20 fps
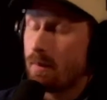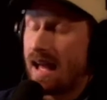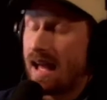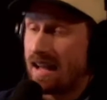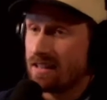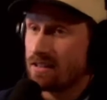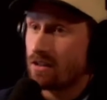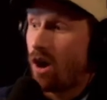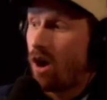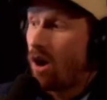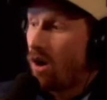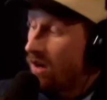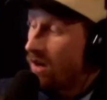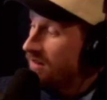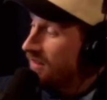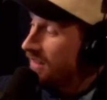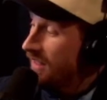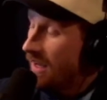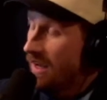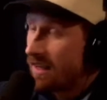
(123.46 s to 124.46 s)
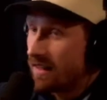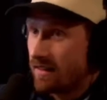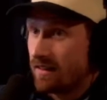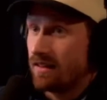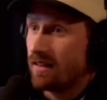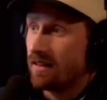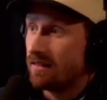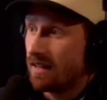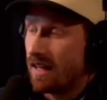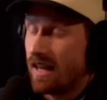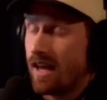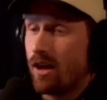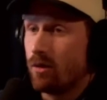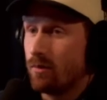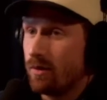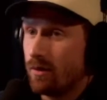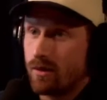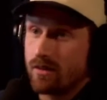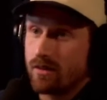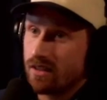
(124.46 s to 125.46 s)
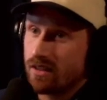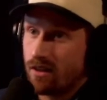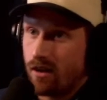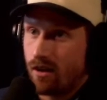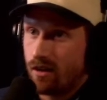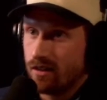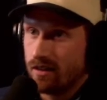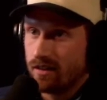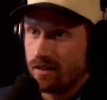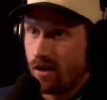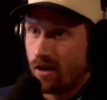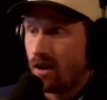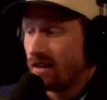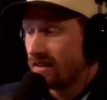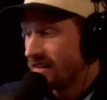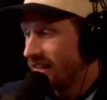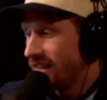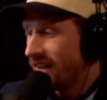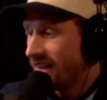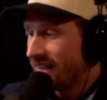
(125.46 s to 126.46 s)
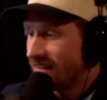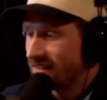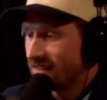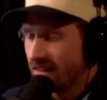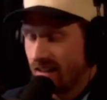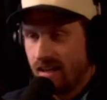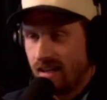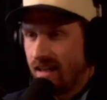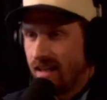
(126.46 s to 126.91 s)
the mask on the ice, the helmet, whatever you call it, on the ice,